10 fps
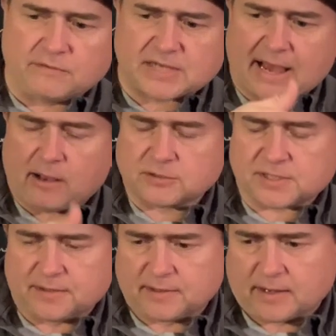House
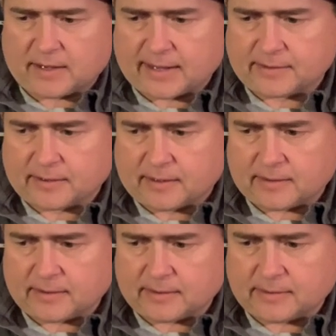and
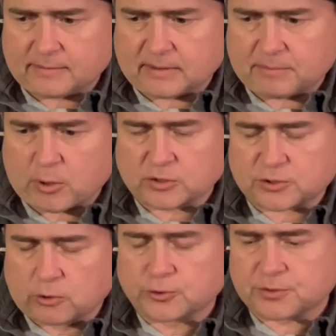Post
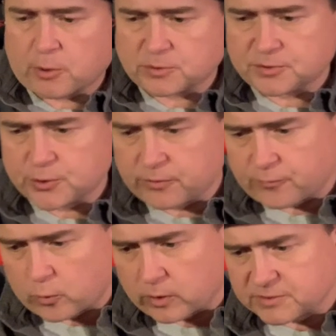Soldiers and Postman's
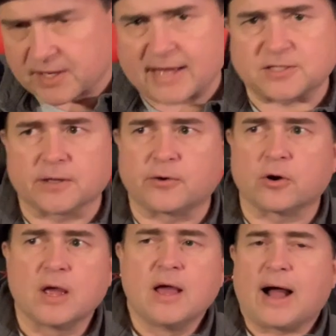Uniforms and Castle
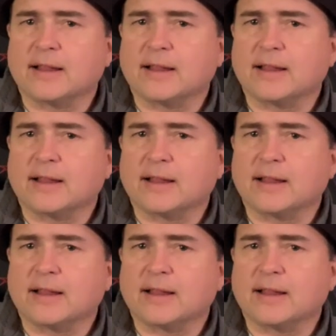Itter. I